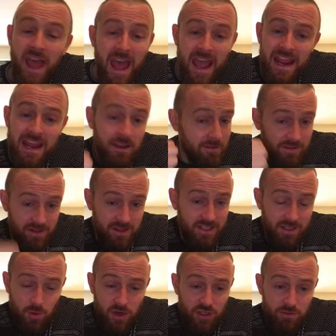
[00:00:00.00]
A,
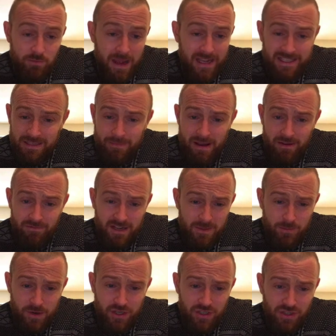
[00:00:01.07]
this question pack is about
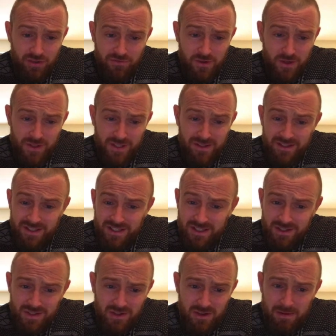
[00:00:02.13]
respiration, not photosynthesis,
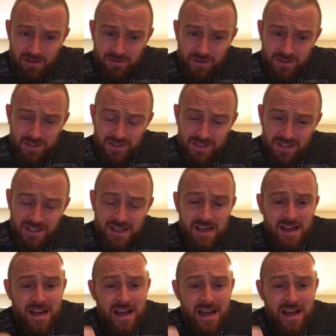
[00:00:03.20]
so it's not about photosynthesis.